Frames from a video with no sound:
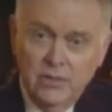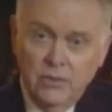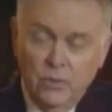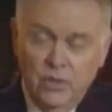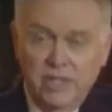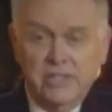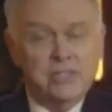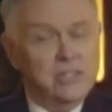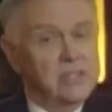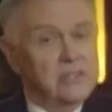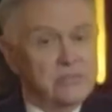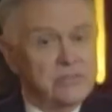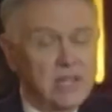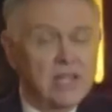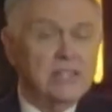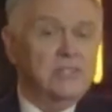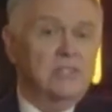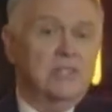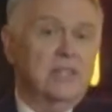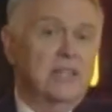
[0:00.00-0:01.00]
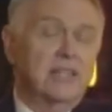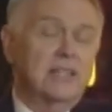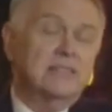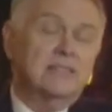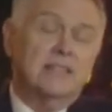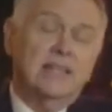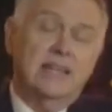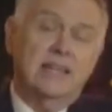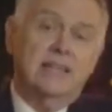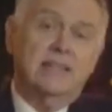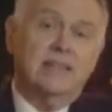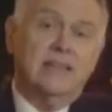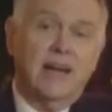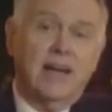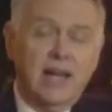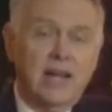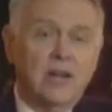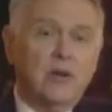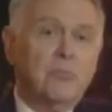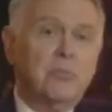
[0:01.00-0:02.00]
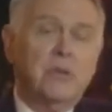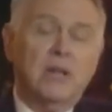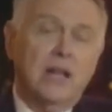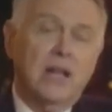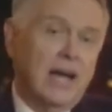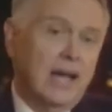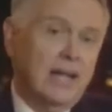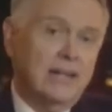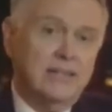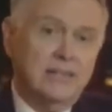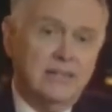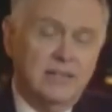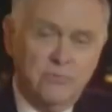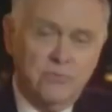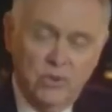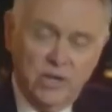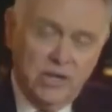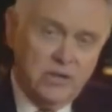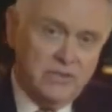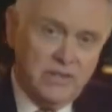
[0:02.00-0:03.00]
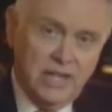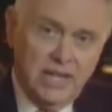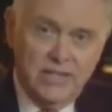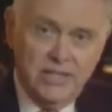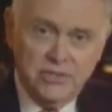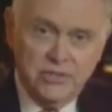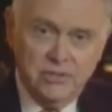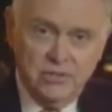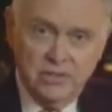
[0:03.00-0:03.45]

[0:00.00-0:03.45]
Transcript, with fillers: which essentially is the entire plot of Where Danger